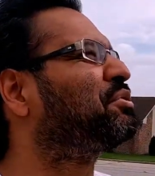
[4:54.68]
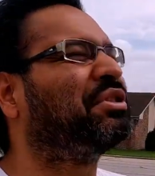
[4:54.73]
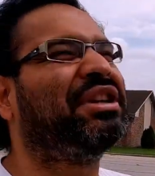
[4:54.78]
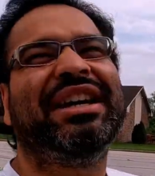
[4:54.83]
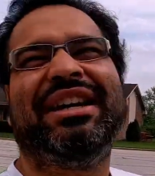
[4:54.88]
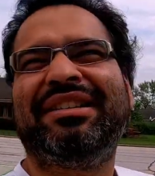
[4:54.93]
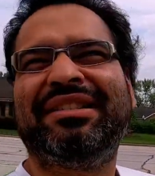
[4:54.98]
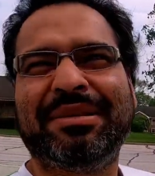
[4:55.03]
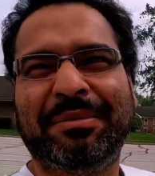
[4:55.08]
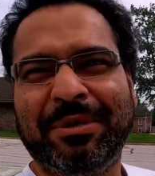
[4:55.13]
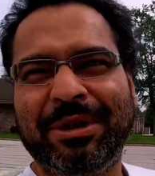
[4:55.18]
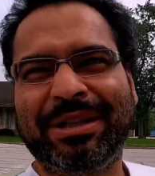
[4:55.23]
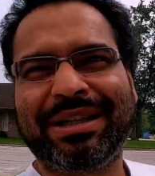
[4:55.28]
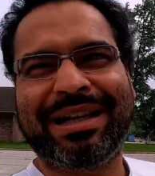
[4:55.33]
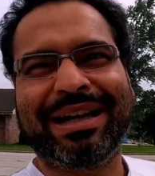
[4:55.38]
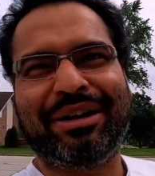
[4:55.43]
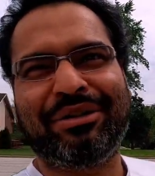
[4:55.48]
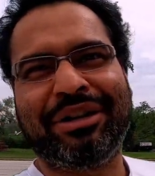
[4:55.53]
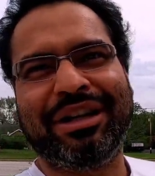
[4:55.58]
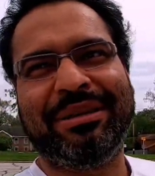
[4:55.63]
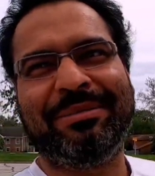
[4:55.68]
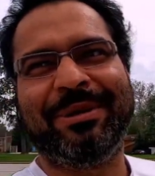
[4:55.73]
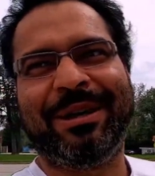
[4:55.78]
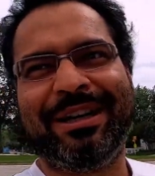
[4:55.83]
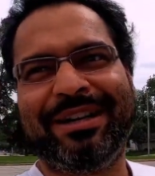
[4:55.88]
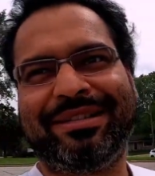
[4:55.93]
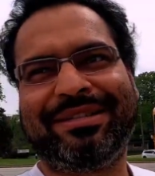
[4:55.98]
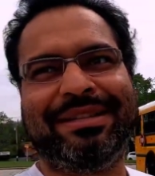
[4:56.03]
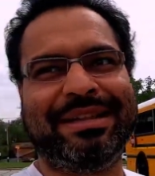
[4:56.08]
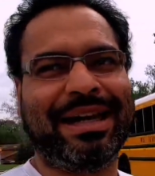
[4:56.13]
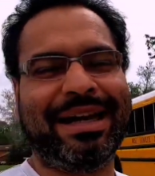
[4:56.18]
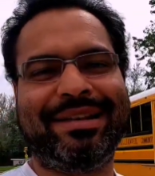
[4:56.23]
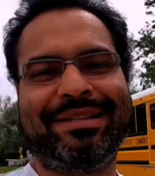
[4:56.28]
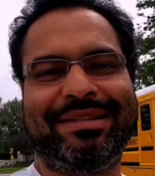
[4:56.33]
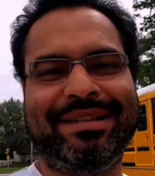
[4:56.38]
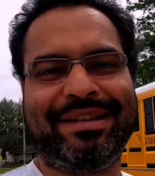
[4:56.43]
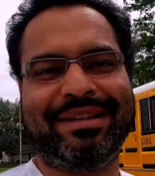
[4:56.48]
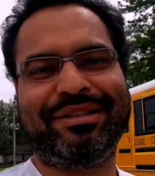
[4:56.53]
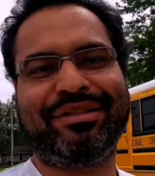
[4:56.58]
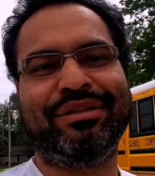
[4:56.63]
today it's a bit cloudy, but it's nice
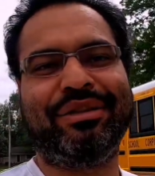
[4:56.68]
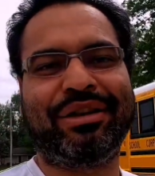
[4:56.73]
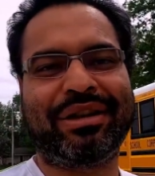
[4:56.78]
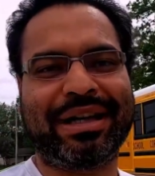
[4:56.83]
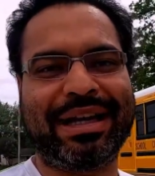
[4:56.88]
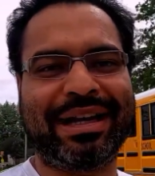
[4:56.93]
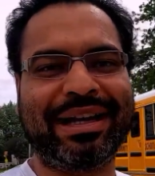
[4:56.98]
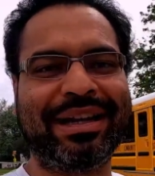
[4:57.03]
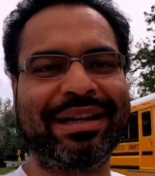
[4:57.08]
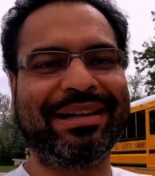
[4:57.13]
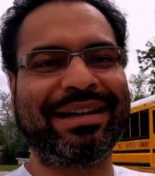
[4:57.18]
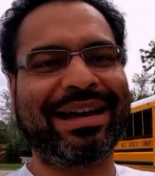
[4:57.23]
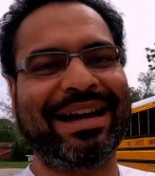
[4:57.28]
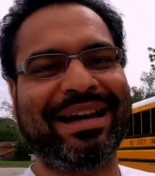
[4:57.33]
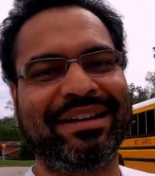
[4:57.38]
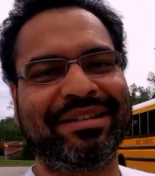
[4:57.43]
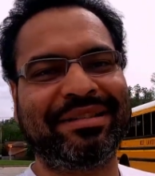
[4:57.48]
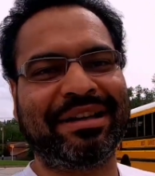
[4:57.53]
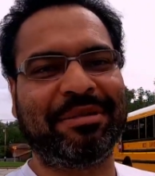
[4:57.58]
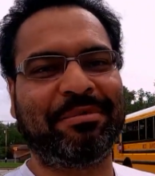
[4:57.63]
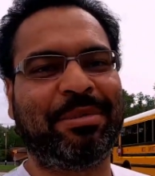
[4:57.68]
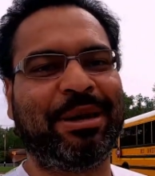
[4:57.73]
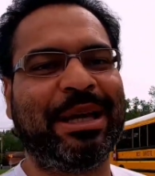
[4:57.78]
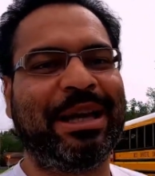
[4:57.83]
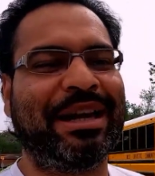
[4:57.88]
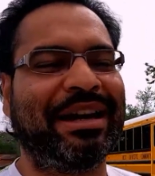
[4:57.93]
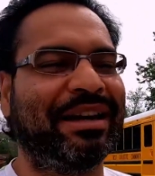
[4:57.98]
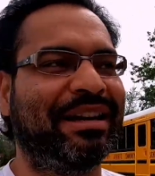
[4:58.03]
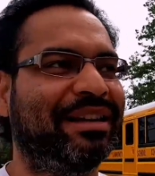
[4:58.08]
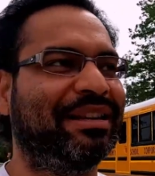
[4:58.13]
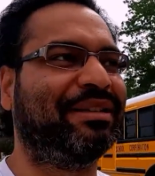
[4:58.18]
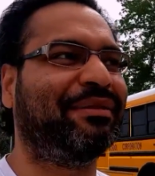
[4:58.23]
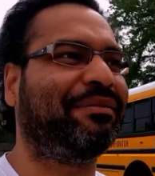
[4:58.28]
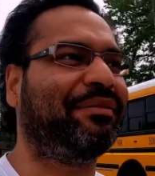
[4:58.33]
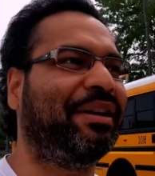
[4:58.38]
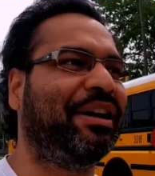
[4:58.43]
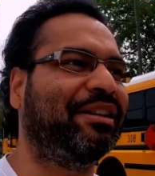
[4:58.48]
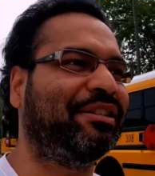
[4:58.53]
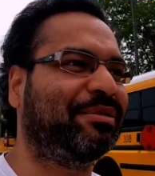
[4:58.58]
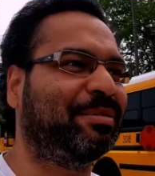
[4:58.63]
that it's not like direct sun blaring in the
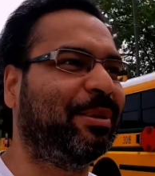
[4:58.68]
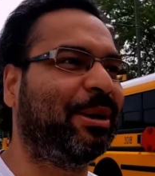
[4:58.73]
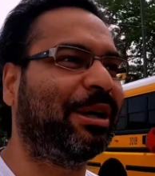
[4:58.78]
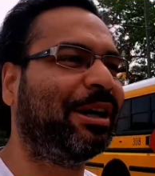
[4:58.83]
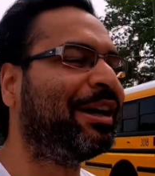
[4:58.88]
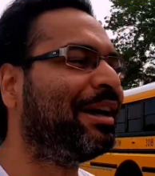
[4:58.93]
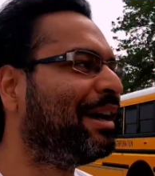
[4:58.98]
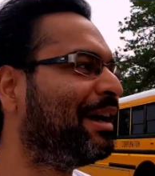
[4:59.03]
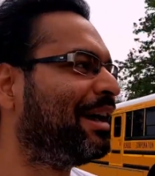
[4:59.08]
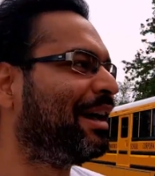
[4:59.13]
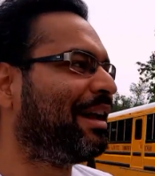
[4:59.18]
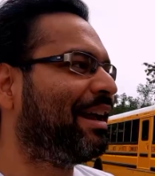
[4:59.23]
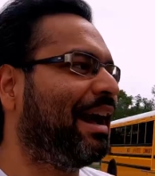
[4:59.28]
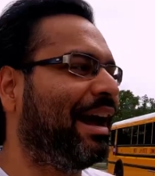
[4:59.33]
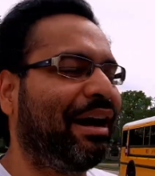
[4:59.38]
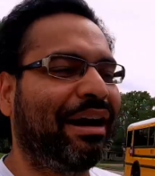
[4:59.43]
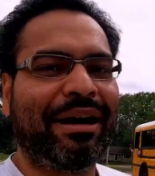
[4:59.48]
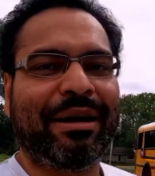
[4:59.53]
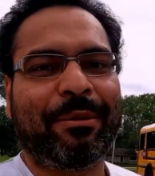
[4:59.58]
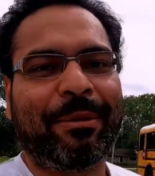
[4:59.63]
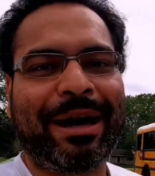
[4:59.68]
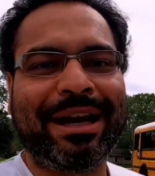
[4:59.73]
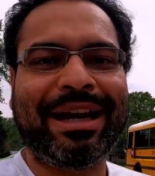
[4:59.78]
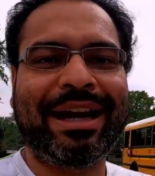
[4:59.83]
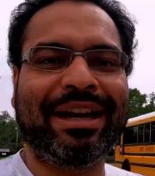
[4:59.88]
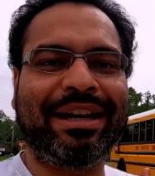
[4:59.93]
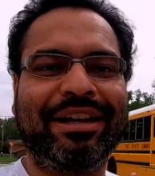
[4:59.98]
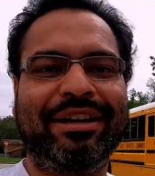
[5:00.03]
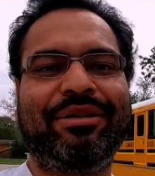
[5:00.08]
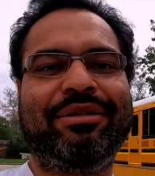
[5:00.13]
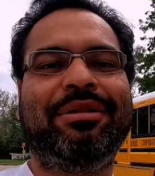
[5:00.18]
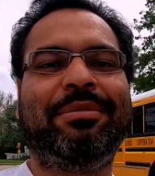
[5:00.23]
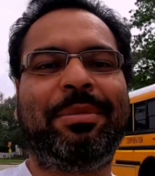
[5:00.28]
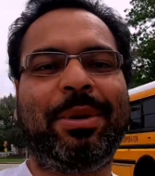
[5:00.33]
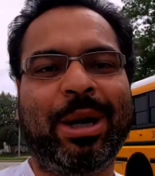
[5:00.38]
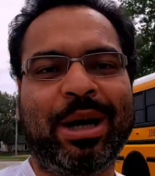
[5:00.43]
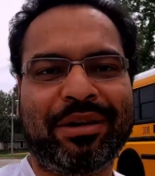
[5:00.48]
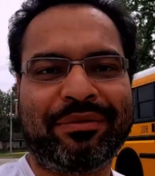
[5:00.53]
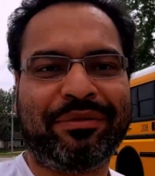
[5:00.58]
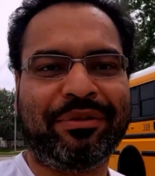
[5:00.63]
face. But while headed to the
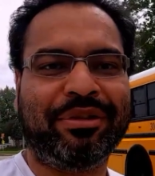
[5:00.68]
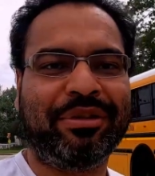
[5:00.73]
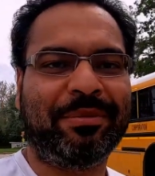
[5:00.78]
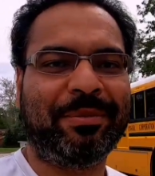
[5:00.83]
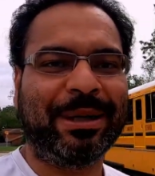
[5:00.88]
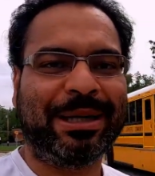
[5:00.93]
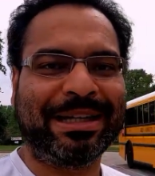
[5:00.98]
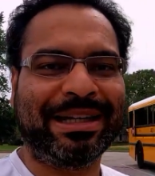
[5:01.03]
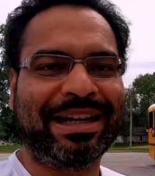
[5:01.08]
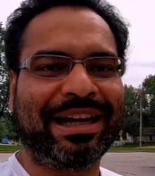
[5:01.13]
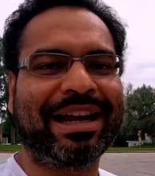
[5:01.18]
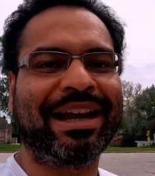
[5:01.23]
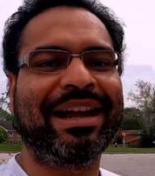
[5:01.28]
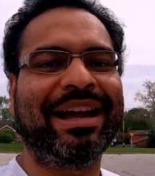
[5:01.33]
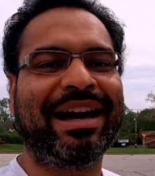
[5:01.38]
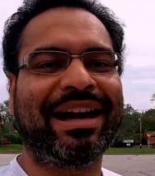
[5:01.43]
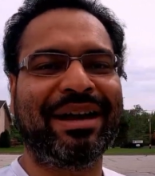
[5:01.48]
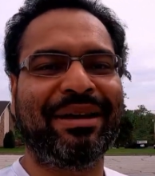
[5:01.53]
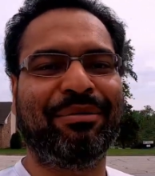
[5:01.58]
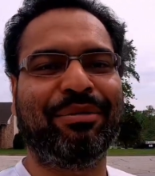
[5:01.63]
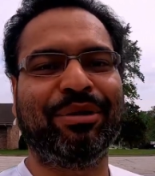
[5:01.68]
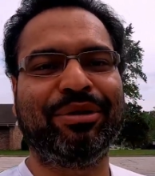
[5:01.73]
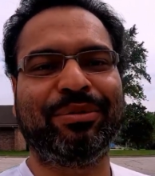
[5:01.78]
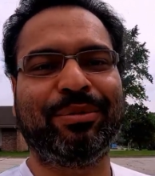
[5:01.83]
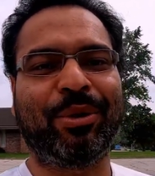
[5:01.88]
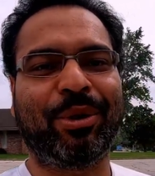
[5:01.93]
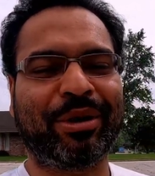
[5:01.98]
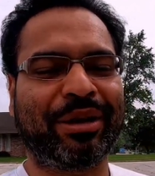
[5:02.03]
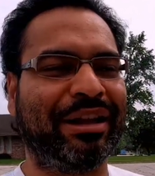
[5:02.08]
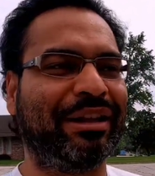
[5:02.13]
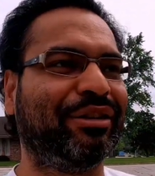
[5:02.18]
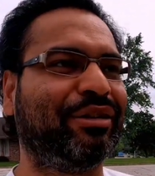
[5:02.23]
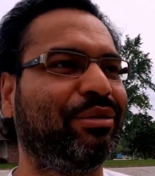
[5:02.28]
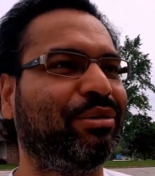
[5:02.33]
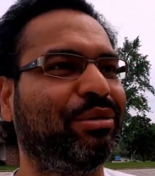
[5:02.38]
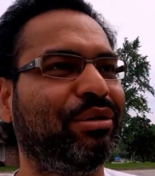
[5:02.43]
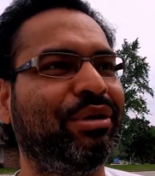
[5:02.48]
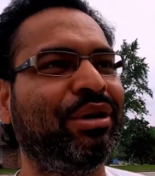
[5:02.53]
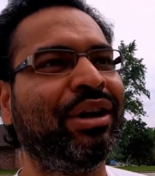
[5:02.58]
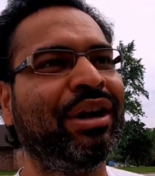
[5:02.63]
park for the picnic, I was walking
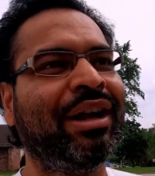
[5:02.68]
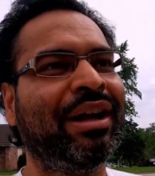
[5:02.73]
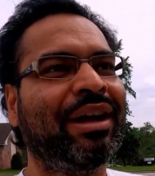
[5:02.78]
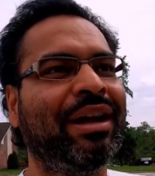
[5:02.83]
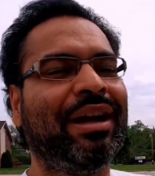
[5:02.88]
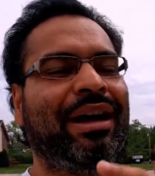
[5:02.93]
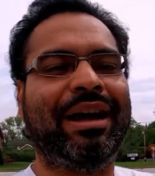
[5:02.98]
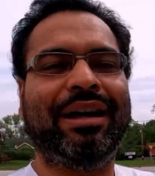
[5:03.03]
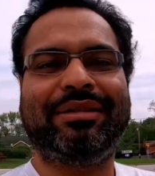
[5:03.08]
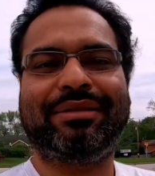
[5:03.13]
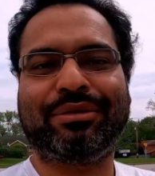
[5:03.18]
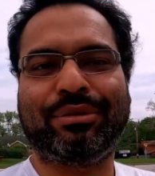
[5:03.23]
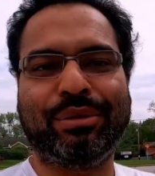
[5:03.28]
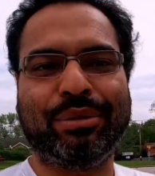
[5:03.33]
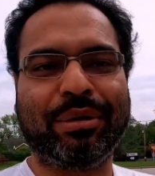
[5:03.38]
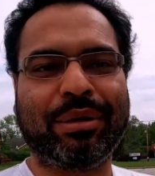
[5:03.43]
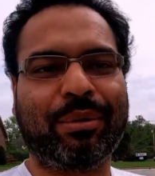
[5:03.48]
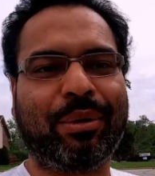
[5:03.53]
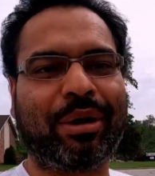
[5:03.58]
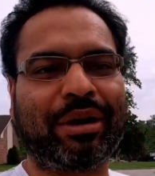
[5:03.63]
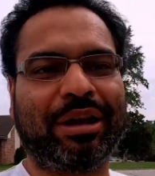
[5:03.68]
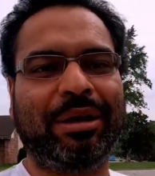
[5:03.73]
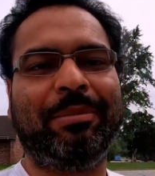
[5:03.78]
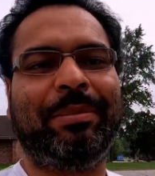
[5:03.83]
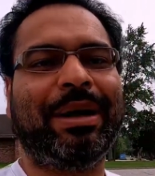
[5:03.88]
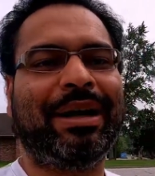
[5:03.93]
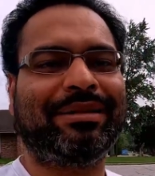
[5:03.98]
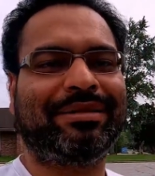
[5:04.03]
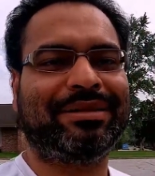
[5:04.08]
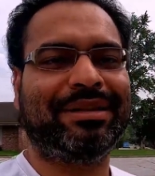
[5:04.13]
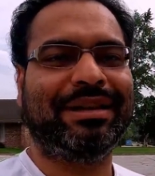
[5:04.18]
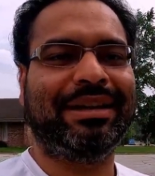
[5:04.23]
through a school, walking past